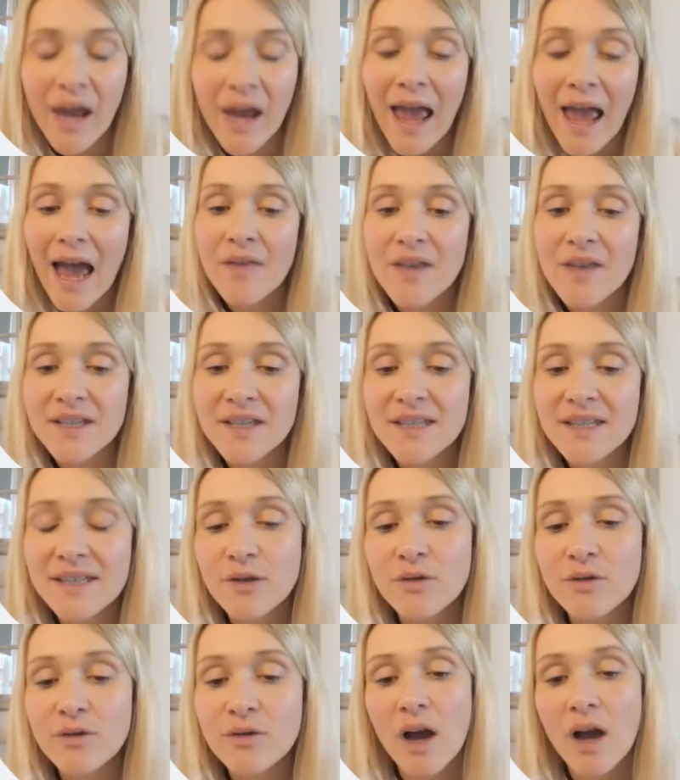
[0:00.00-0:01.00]
And this is
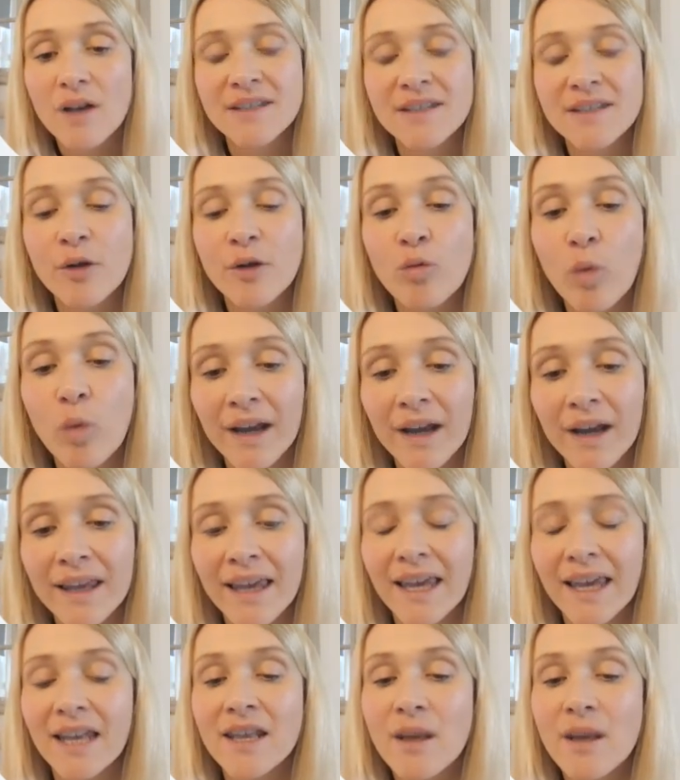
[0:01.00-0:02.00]
us now working
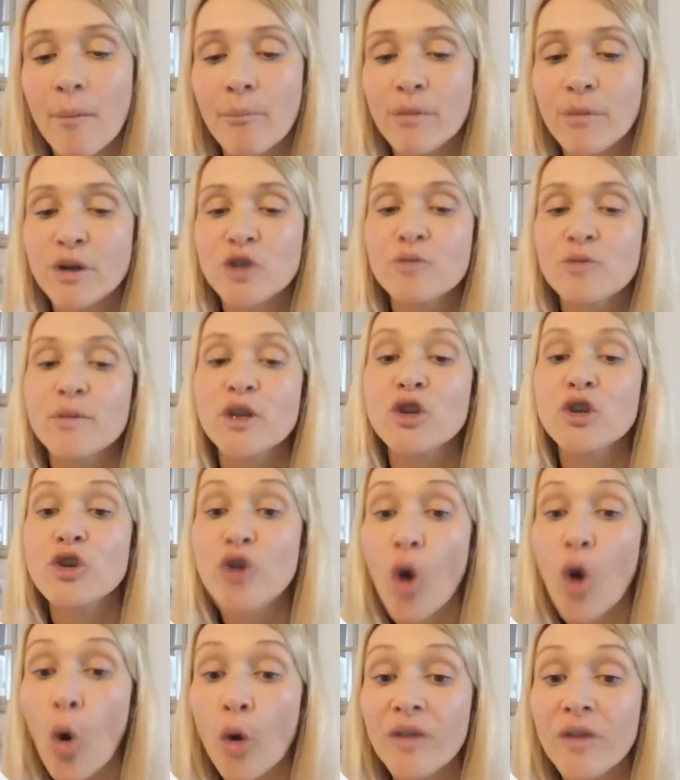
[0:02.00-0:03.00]
in numbers
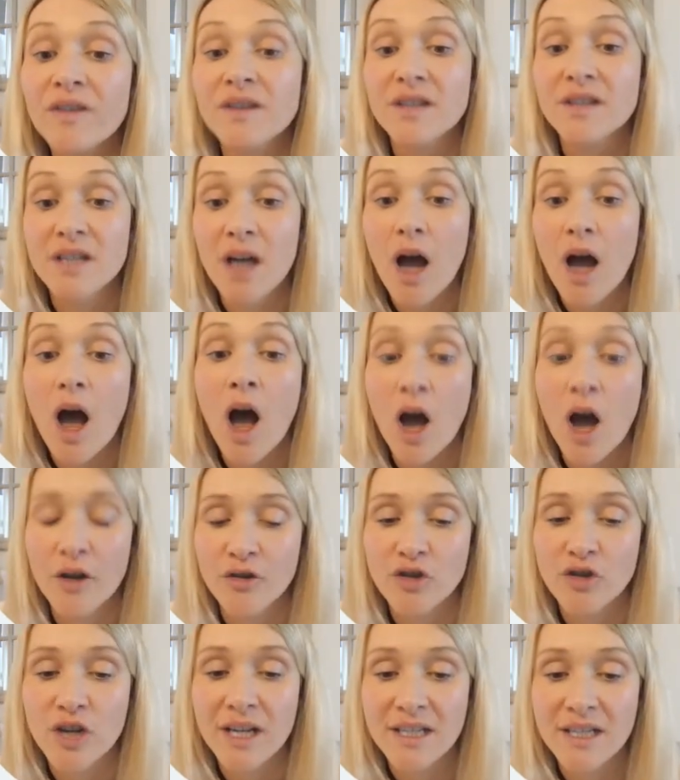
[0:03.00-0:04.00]
beyond
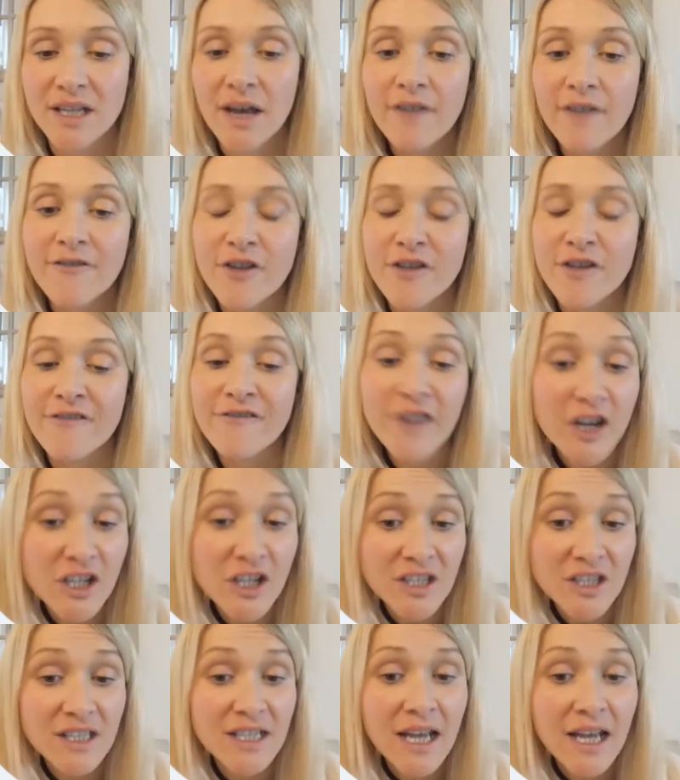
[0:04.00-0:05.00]
100 for the
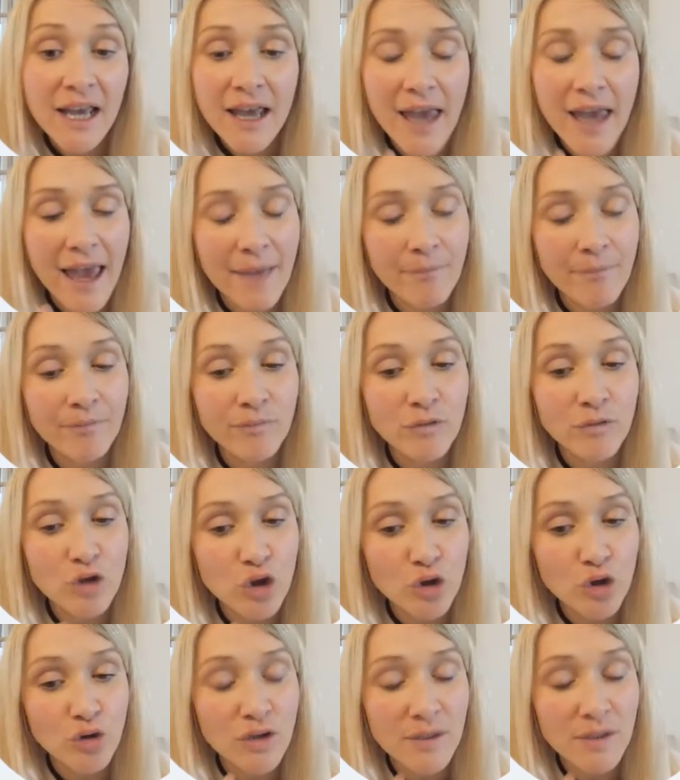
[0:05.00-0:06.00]
first
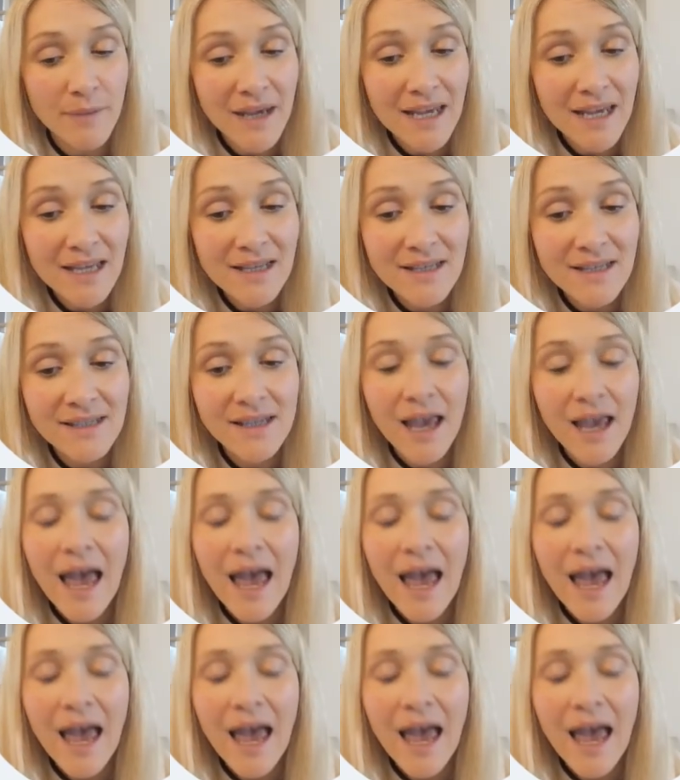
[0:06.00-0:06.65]
2 domains,